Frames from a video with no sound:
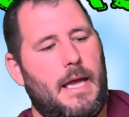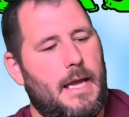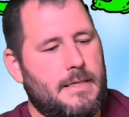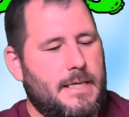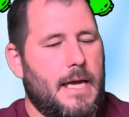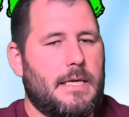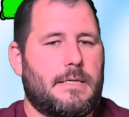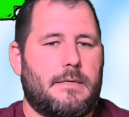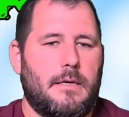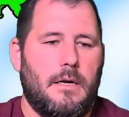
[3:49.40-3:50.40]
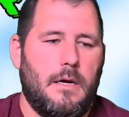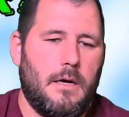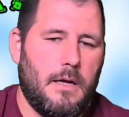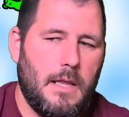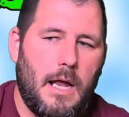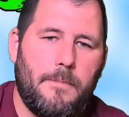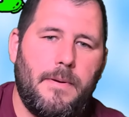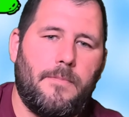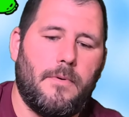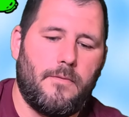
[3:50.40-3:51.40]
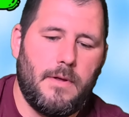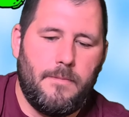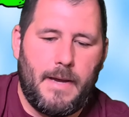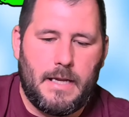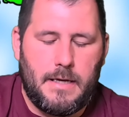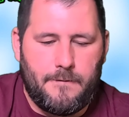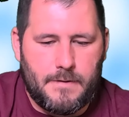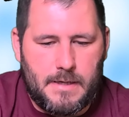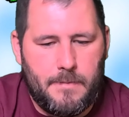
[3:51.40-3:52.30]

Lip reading: it takes a lot of people to really make a difference.